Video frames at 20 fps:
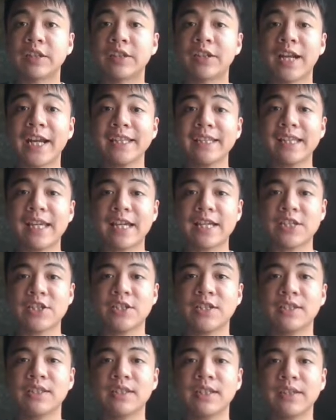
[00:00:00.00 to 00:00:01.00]
Right
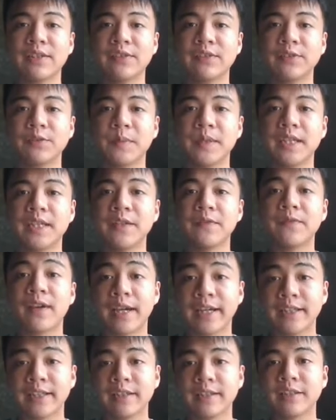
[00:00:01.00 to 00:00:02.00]
action tends to be
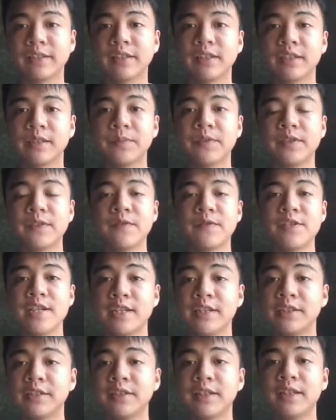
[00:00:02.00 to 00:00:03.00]
defined in terms of
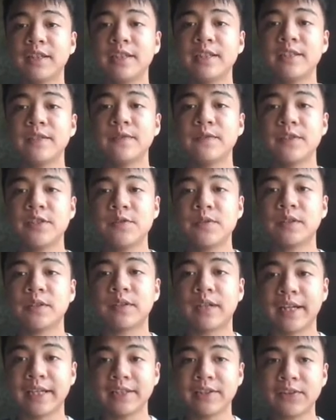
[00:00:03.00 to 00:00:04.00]
general individual
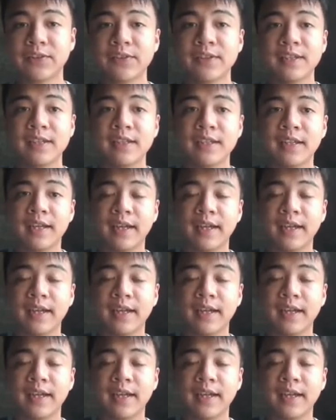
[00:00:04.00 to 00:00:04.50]
rights